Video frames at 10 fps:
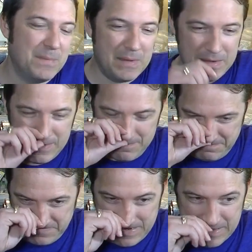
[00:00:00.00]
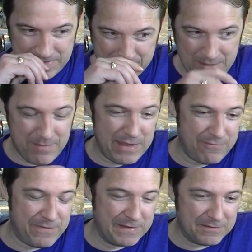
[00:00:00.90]
And I think maybe he
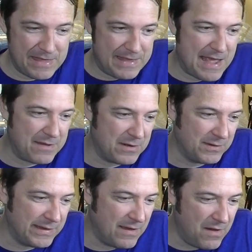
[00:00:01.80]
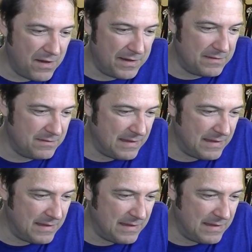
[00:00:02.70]
figured that out early on,